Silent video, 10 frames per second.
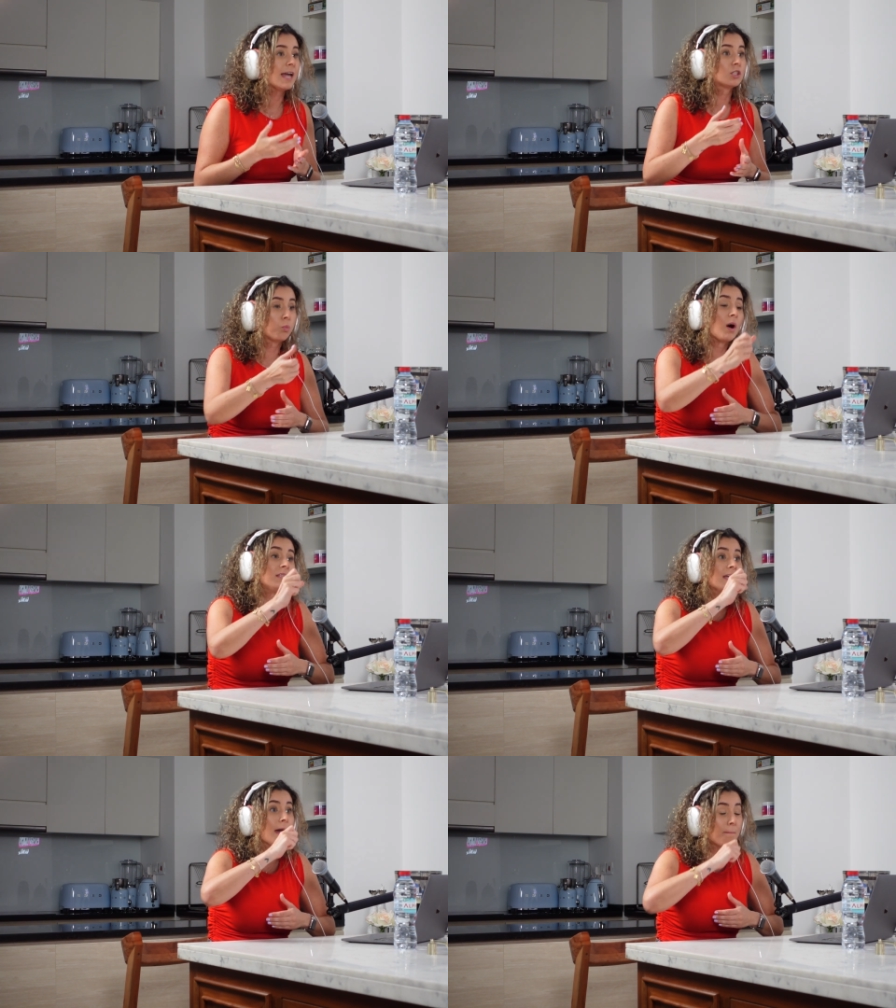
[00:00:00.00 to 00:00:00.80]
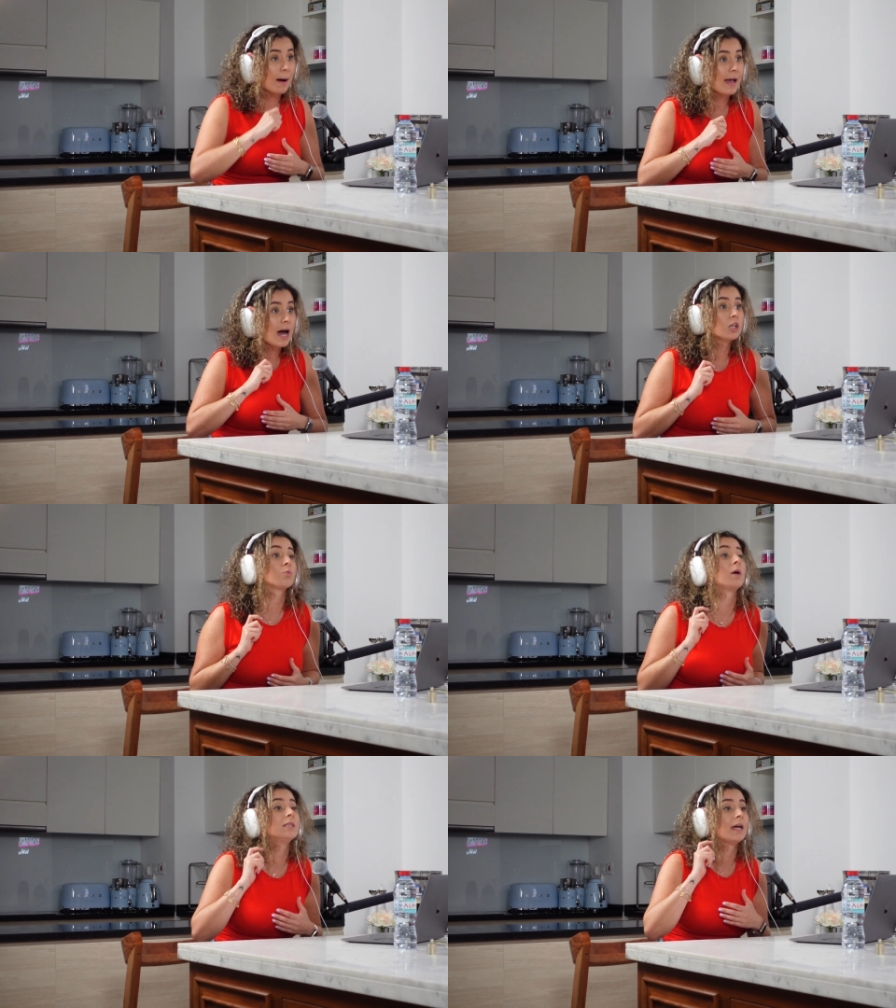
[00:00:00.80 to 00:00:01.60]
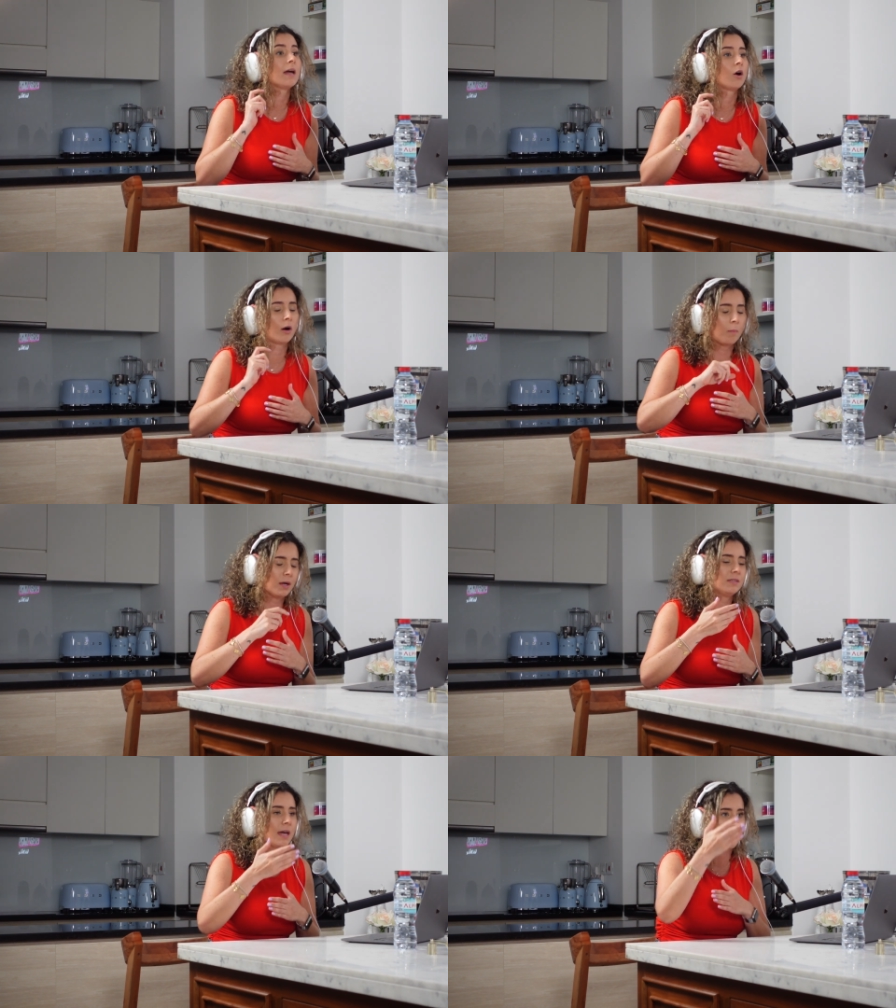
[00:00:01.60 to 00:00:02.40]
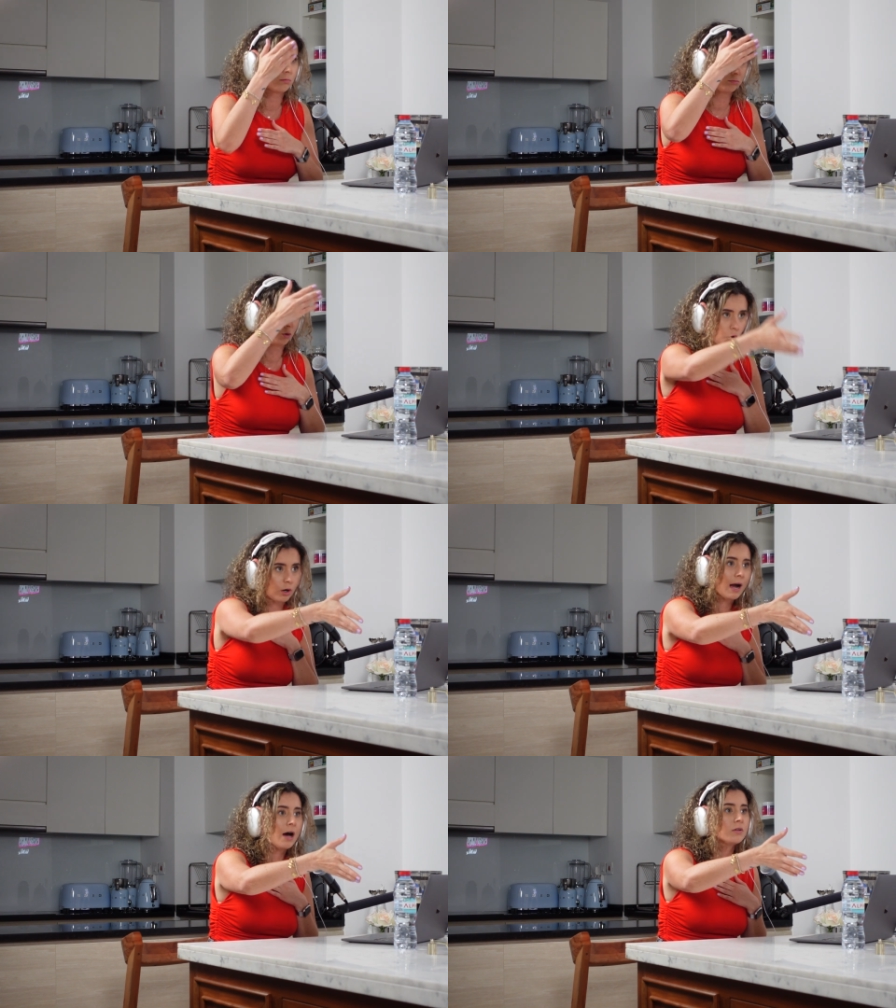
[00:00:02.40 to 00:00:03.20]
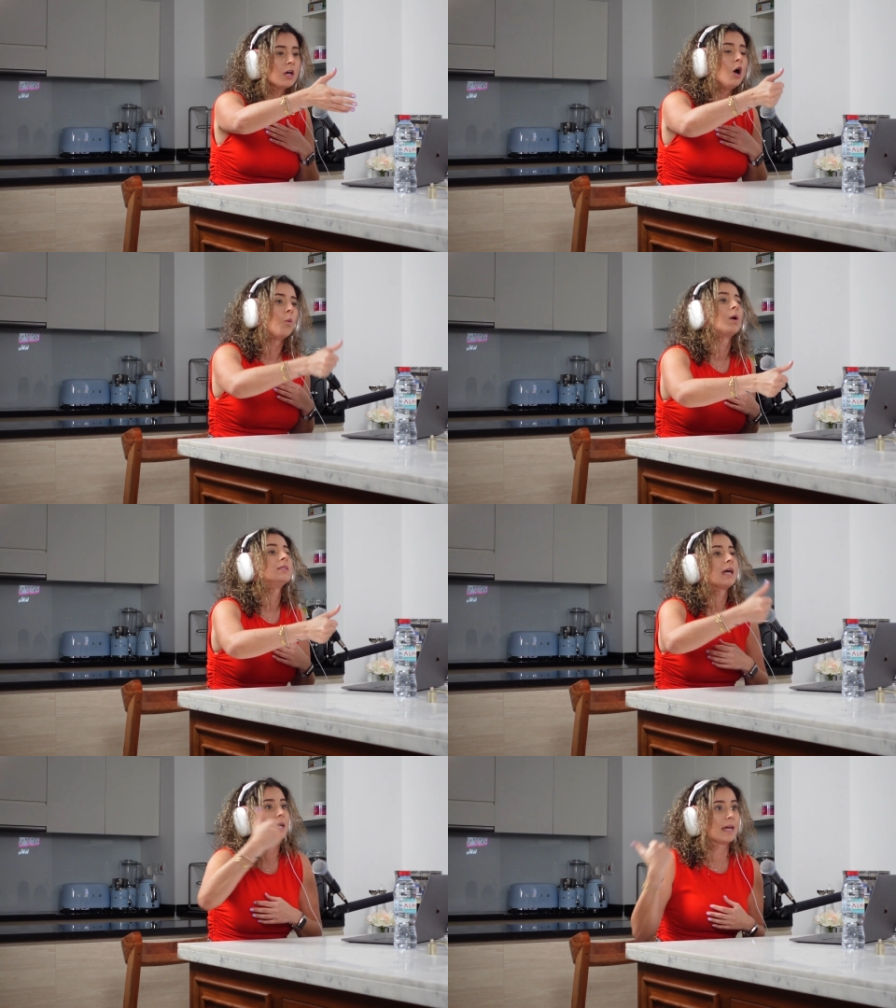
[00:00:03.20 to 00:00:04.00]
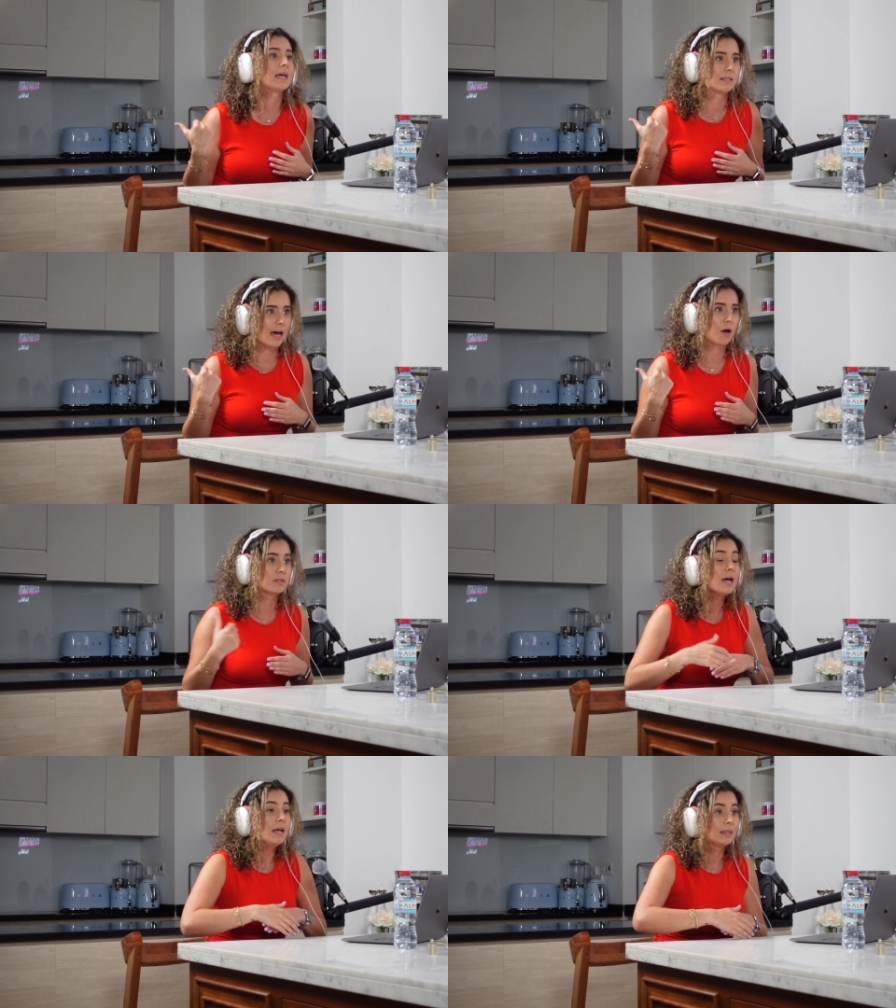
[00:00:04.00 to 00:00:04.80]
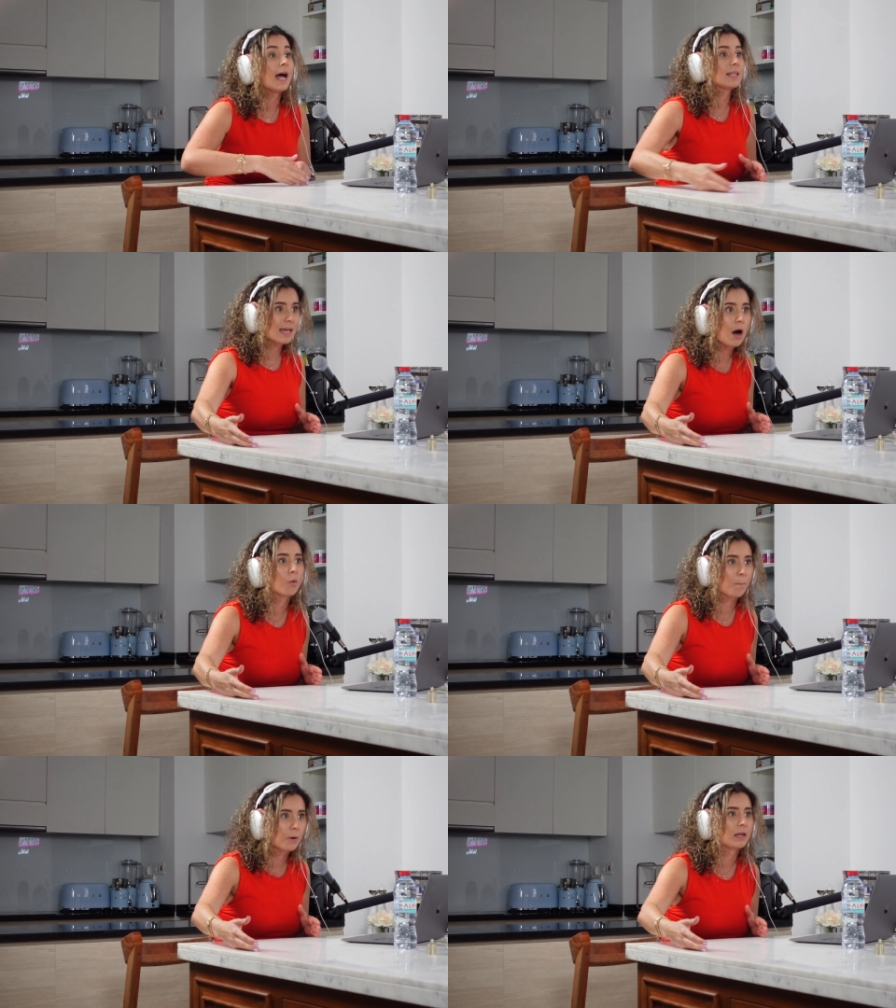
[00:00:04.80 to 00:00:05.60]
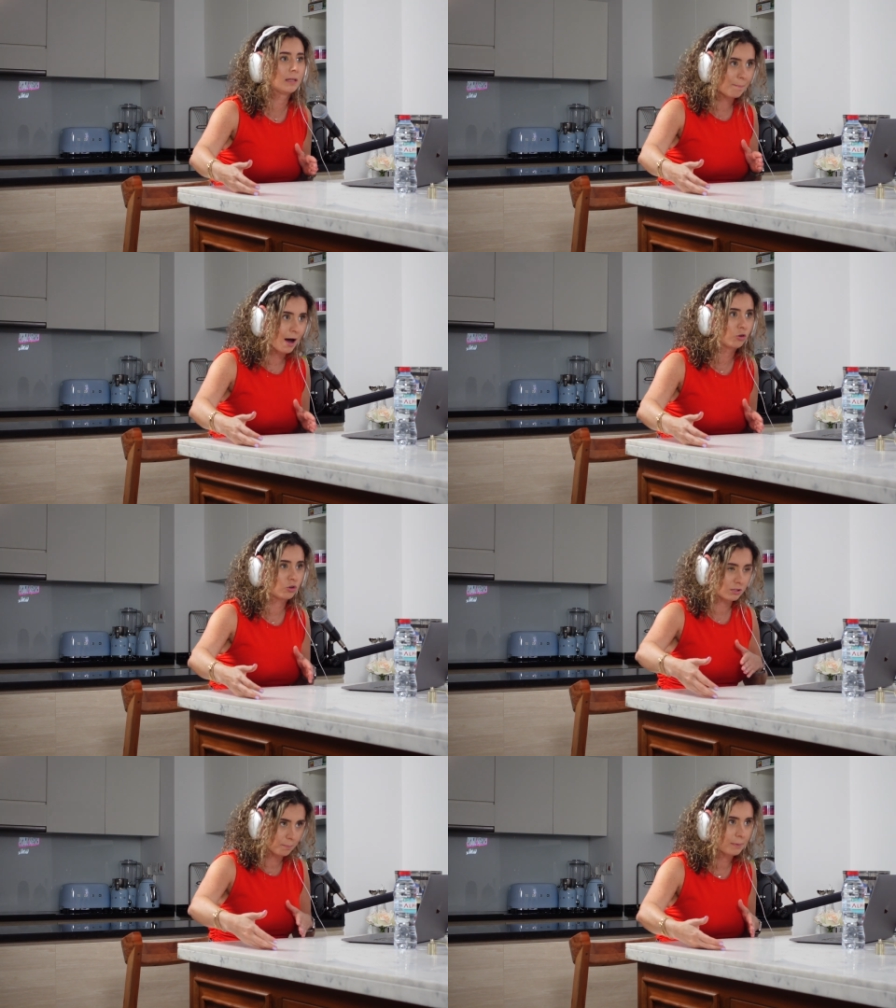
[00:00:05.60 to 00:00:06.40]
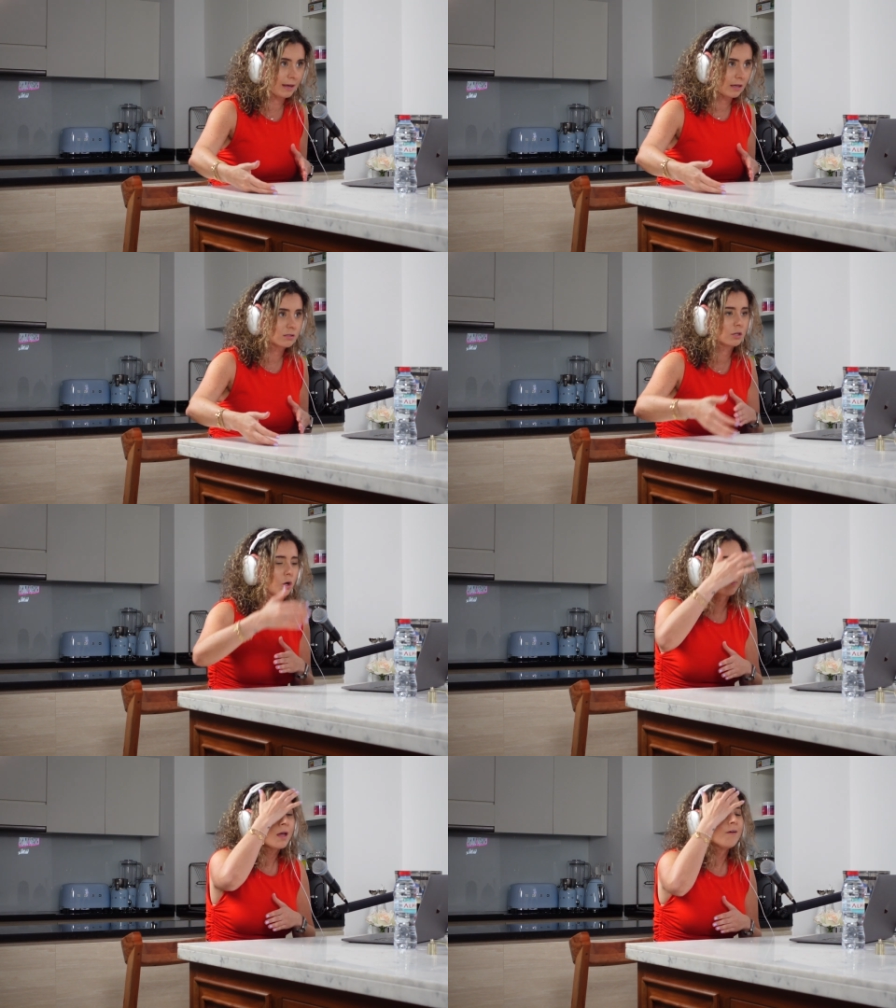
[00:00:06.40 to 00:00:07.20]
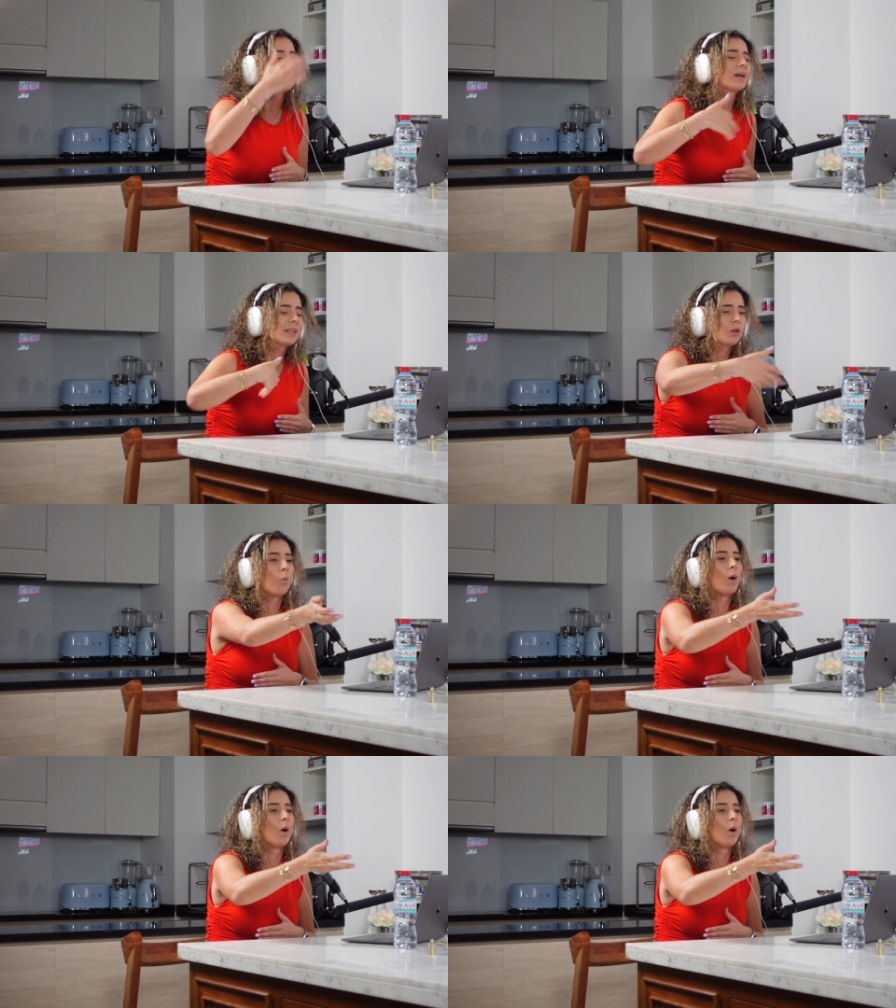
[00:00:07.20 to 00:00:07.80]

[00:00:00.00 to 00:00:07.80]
it's one day at my house one day or one day at your house one day at his house that's how we're putting the boundaries in place you know forget the